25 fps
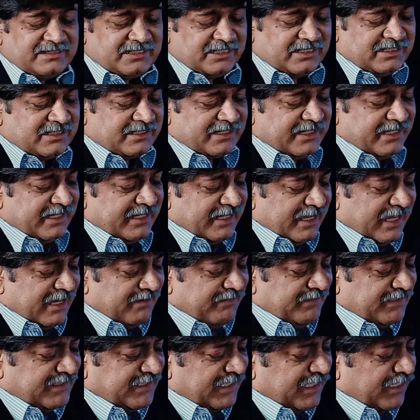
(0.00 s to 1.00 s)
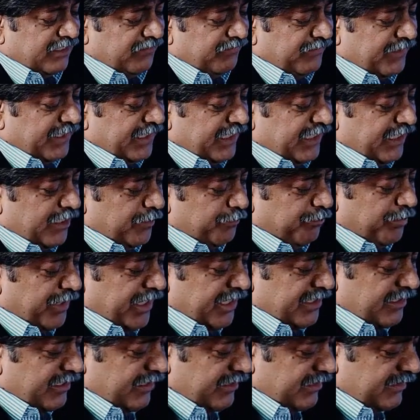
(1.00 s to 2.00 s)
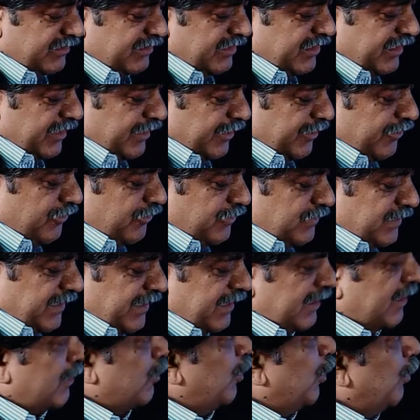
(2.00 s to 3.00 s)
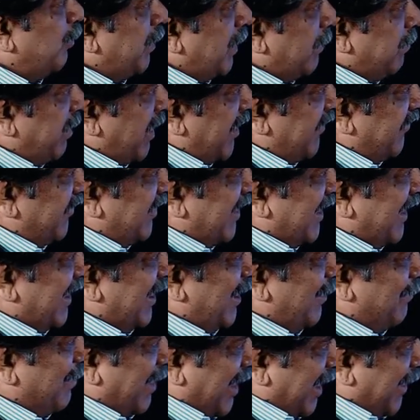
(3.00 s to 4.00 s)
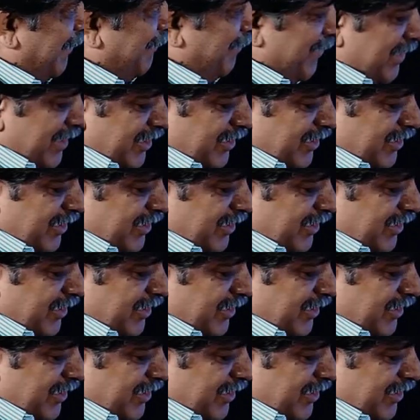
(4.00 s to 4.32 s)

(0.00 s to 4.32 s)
that can have a significant impact on inducing the global plasticity in the brain.